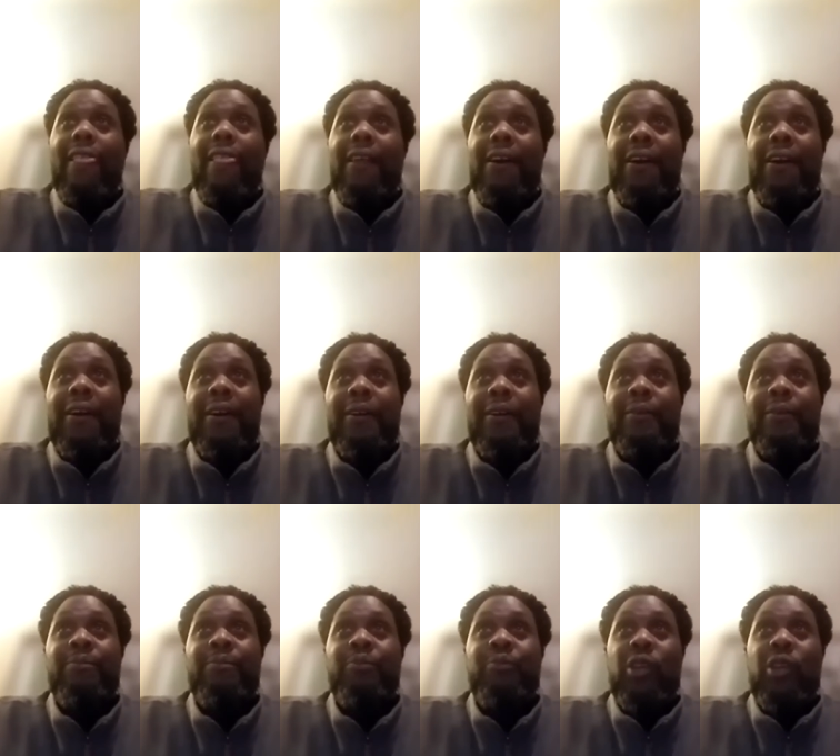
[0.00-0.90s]

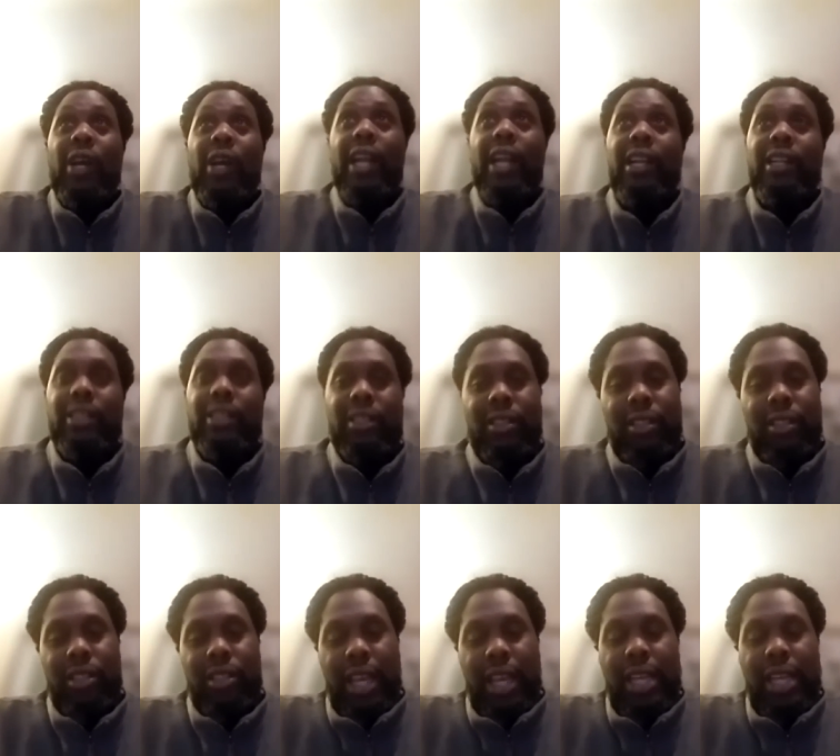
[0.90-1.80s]
um, you know kind of
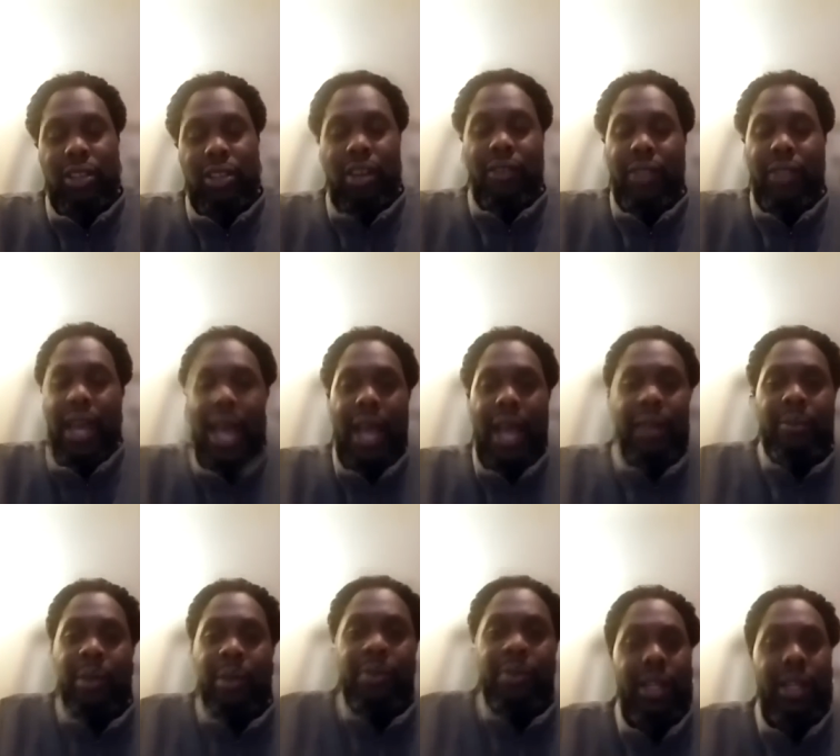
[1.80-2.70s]
to tangent off that
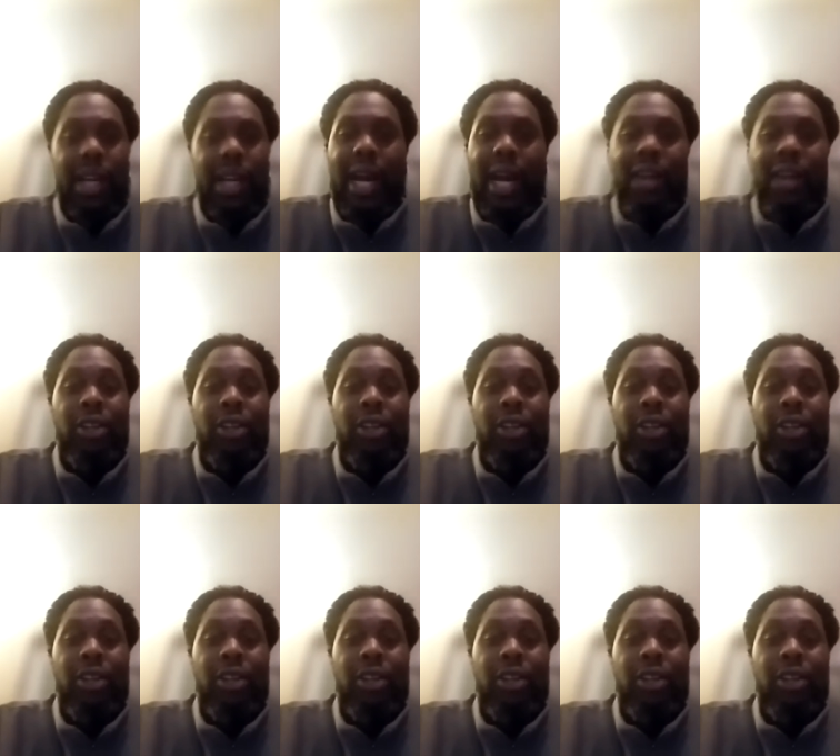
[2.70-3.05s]
people in ghana are